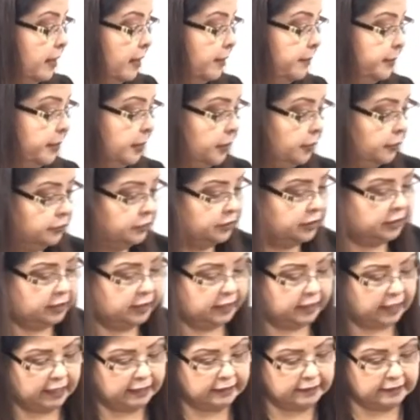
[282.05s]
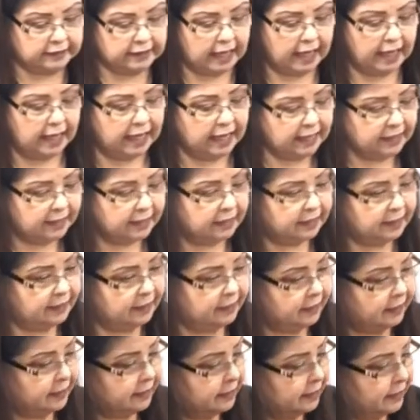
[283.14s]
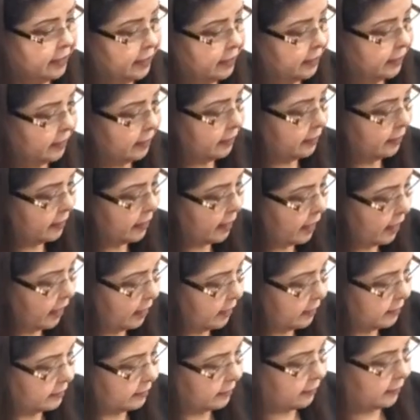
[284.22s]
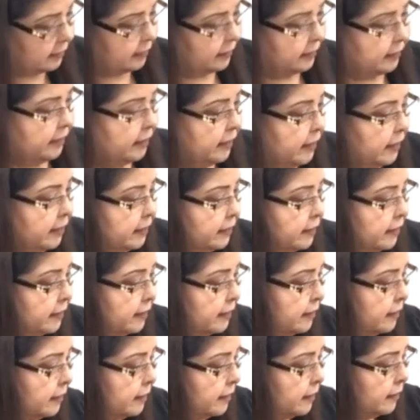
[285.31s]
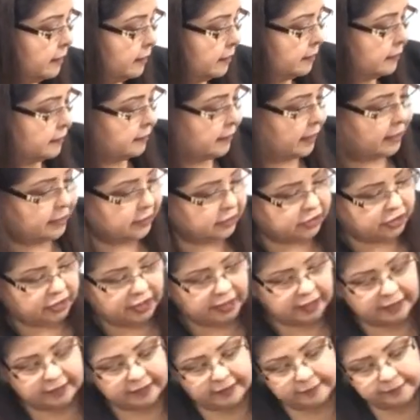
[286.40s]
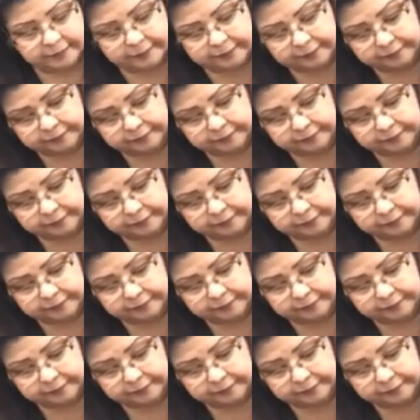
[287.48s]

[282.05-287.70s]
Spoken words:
Now I'm going to go to the next side, taking nice clean sections